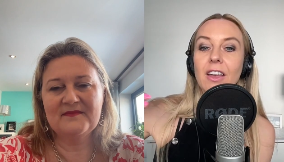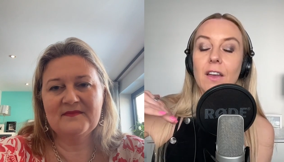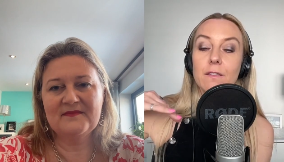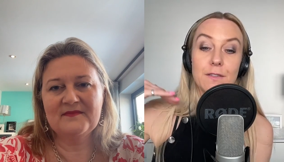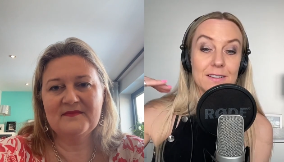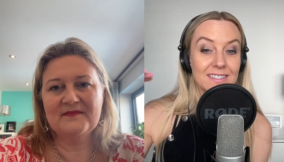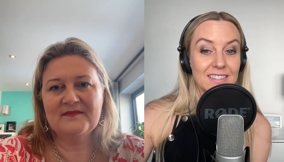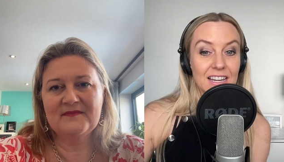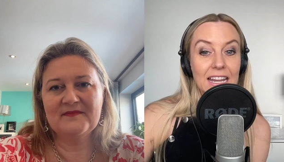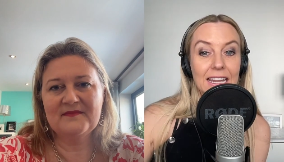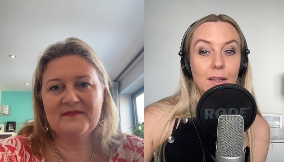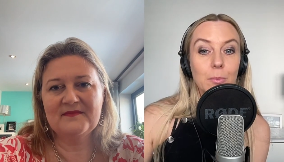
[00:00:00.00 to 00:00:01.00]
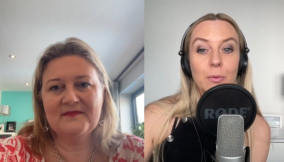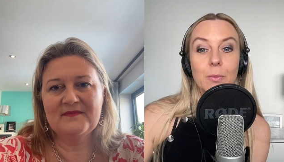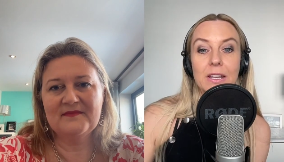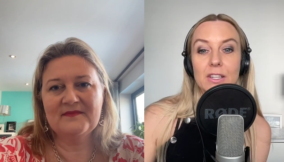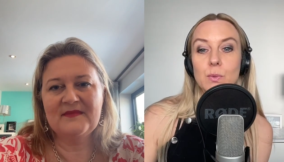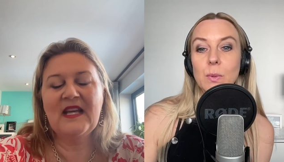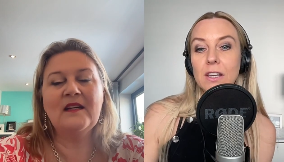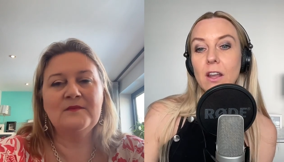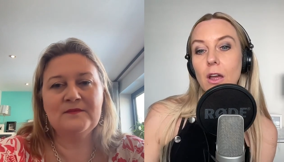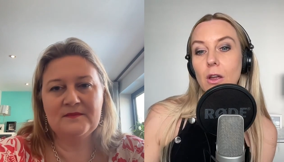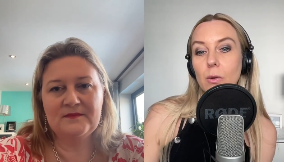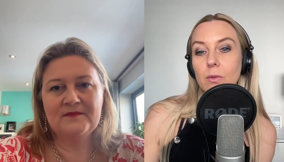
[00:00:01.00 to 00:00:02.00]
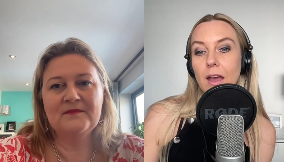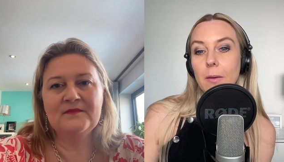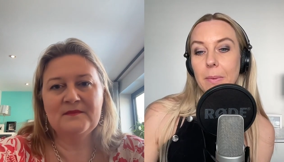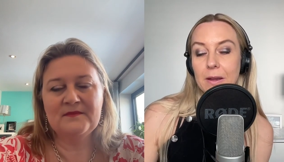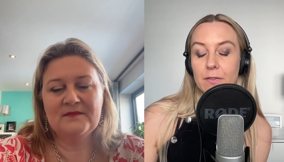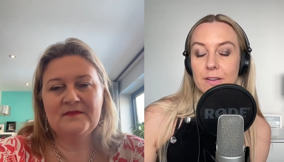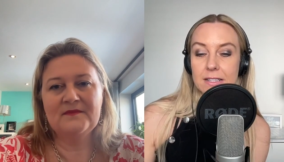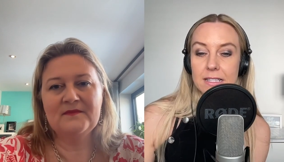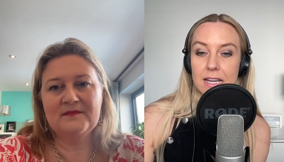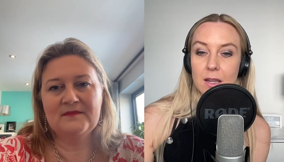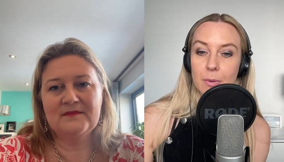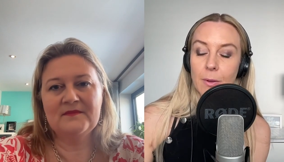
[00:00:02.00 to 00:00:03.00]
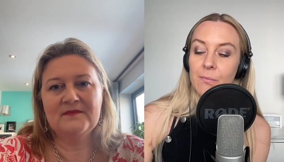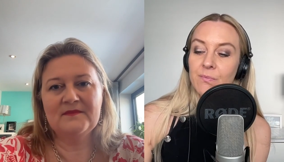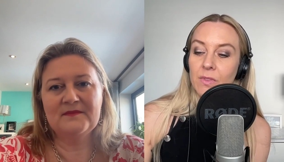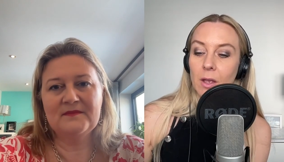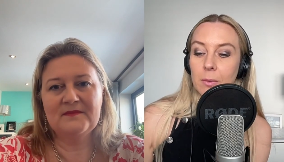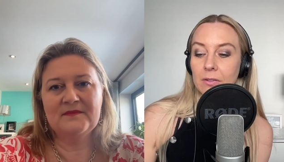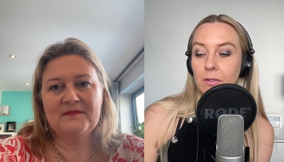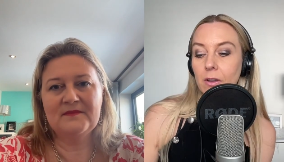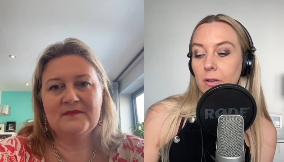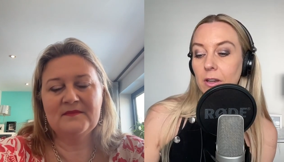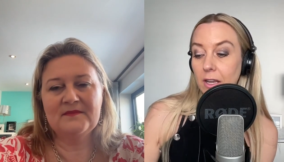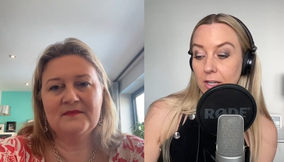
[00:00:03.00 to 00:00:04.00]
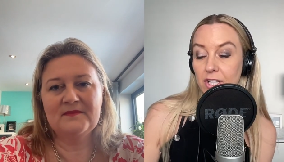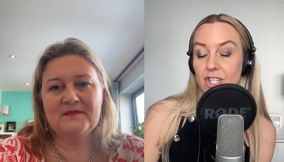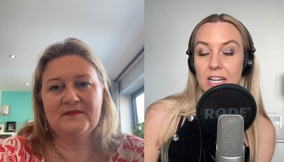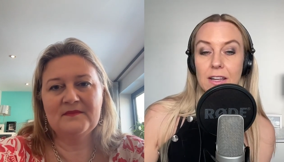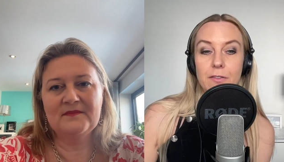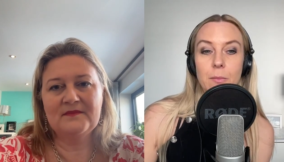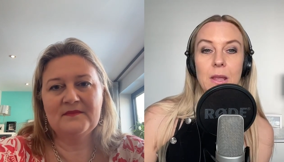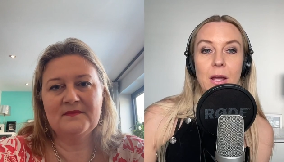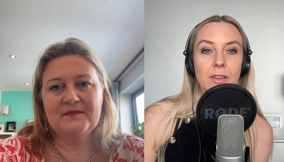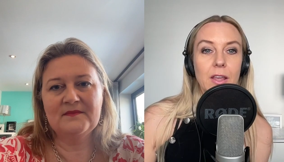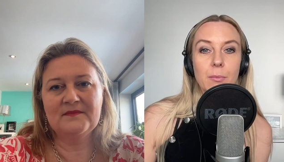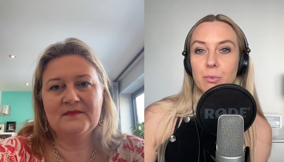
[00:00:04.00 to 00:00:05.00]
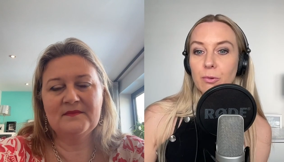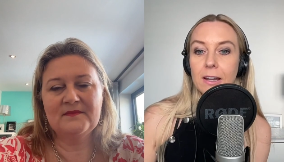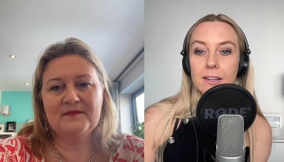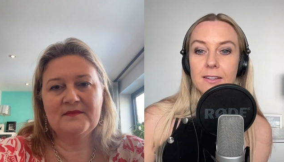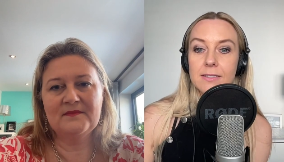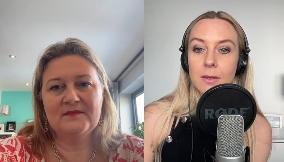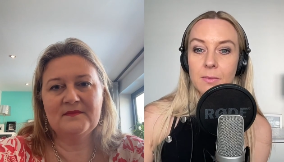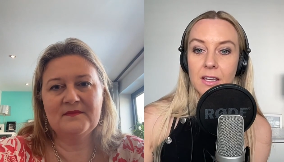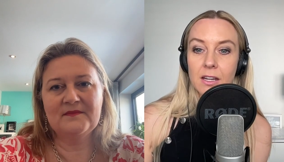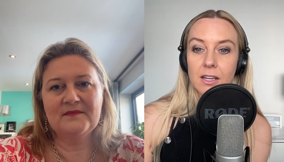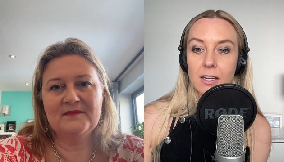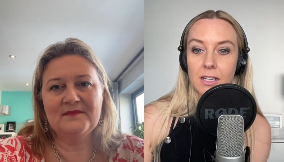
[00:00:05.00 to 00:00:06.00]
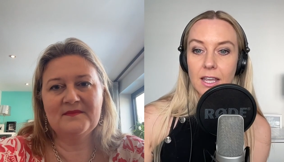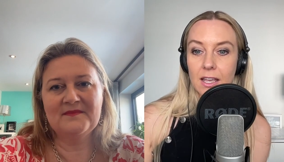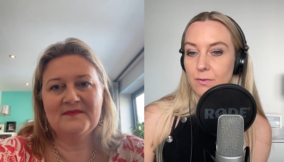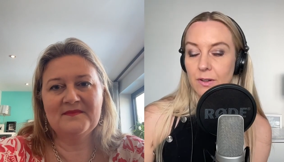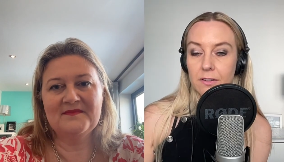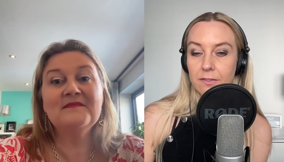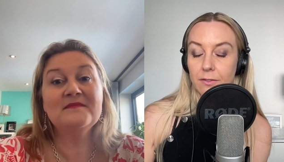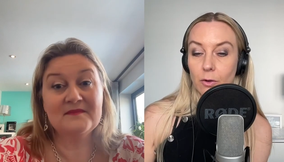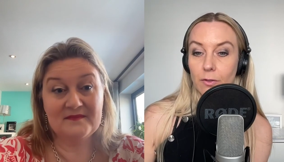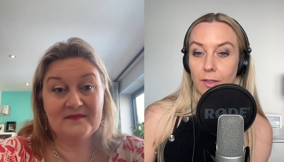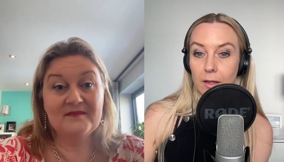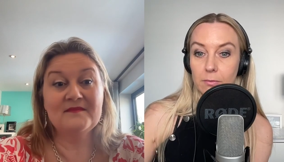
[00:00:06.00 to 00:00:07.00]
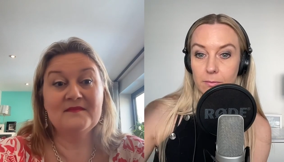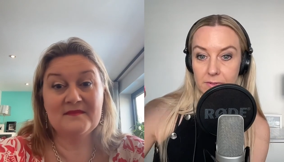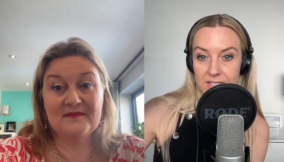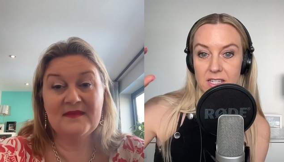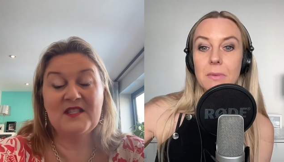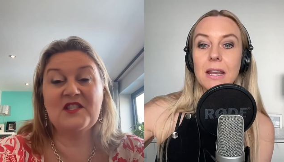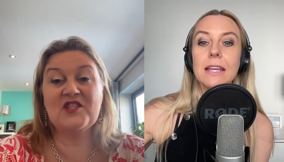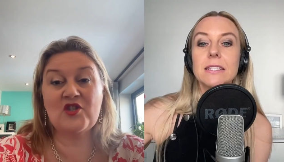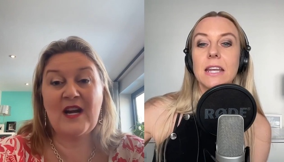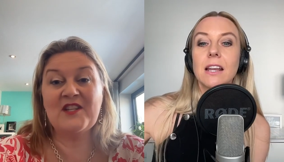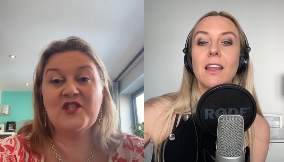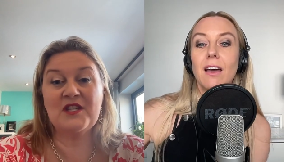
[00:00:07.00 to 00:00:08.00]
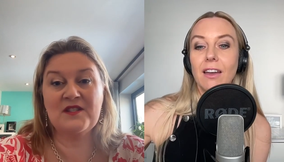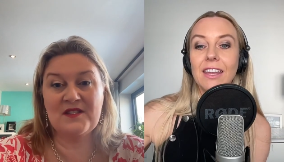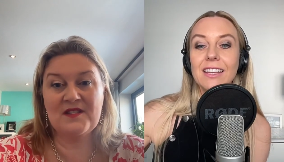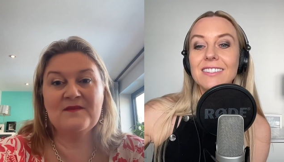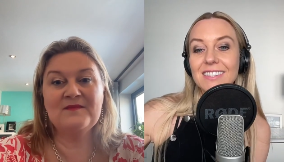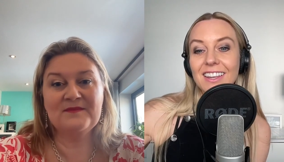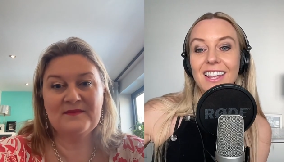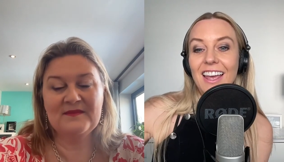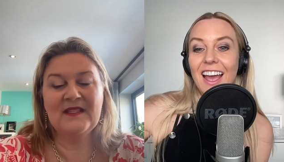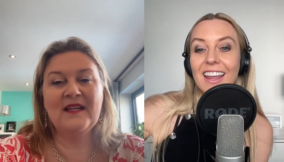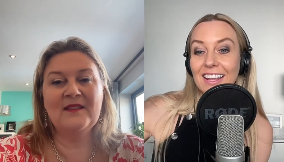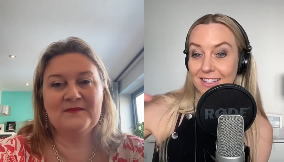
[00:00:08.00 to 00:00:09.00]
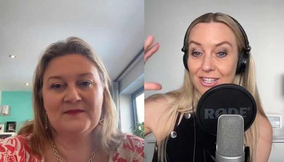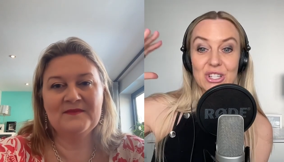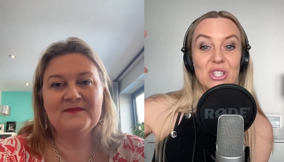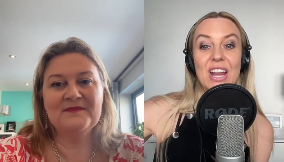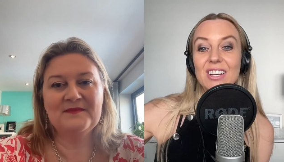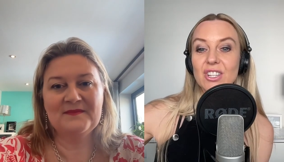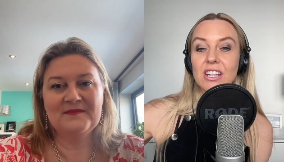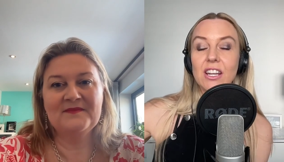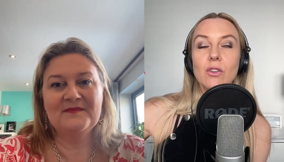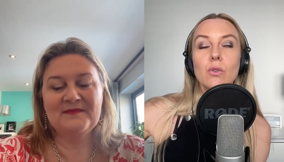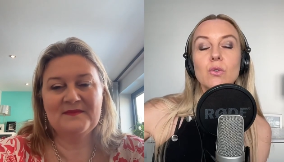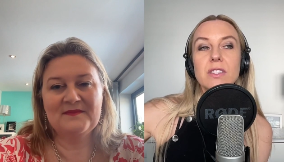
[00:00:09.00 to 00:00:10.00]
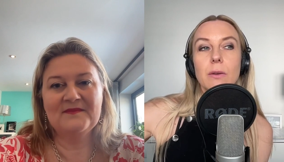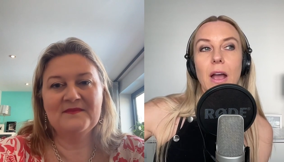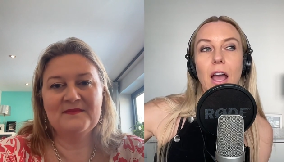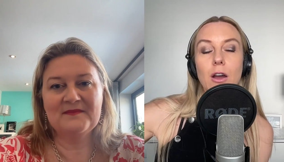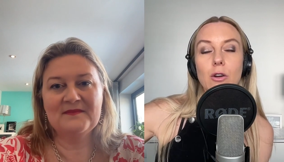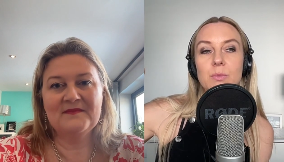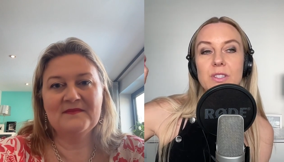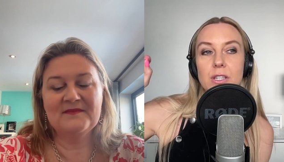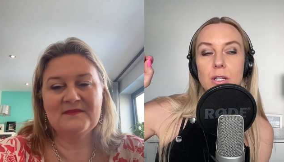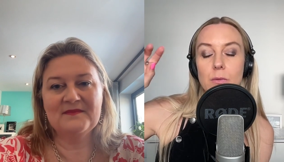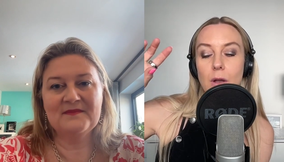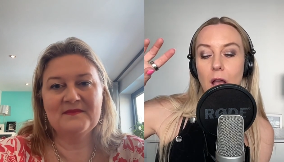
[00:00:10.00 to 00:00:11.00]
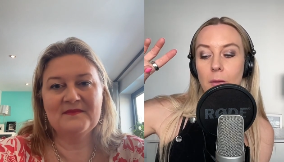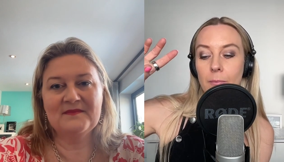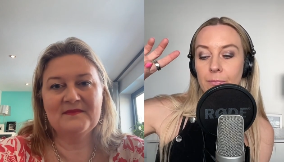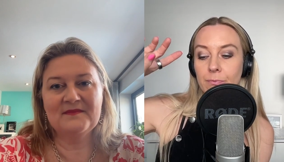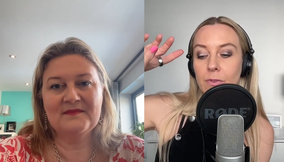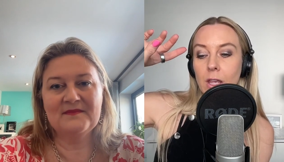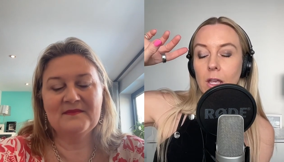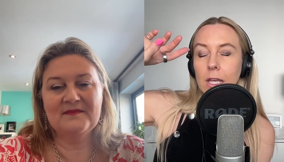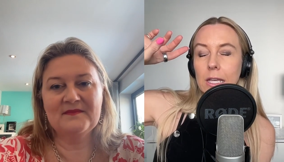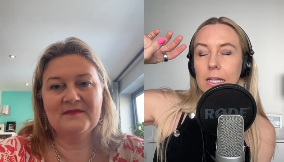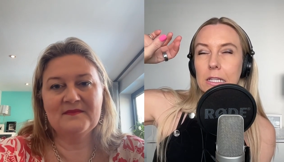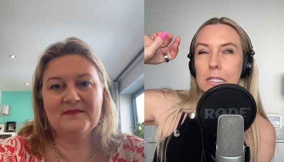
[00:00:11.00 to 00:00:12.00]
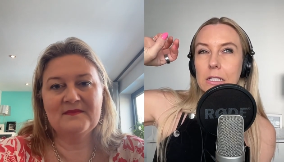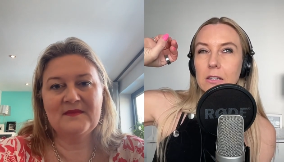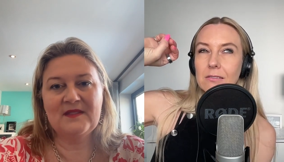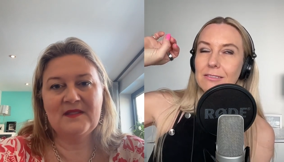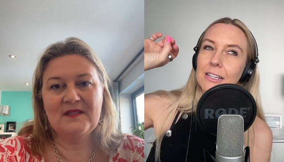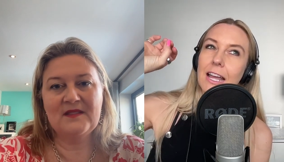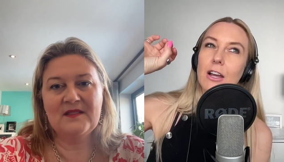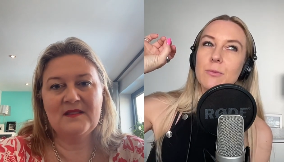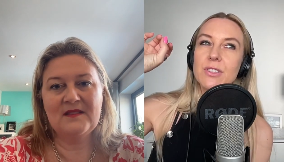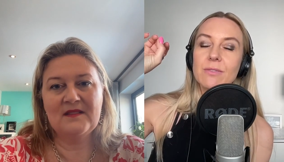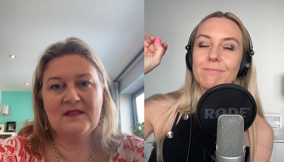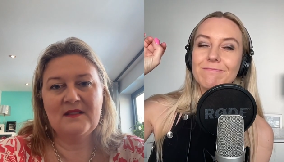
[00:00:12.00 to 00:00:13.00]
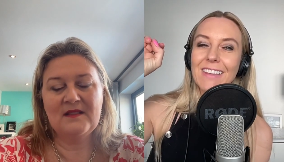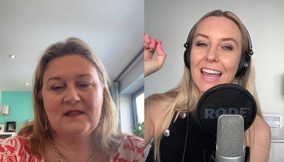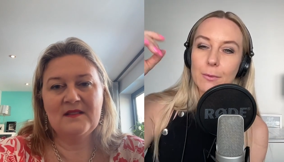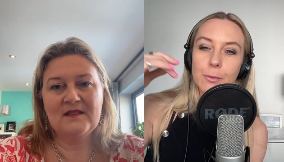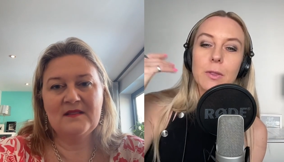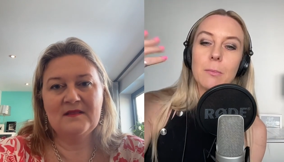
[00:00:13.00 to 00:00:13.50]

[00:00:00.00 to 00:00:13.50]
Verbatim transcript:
Speaker 1: for sleep, which yeah. we know that benefits sleep. I mean, in, initially for me, I was like, brilliant, something that gets rid of that stimulating the light, yeah. the distraction, and also helps to um, helps helps with the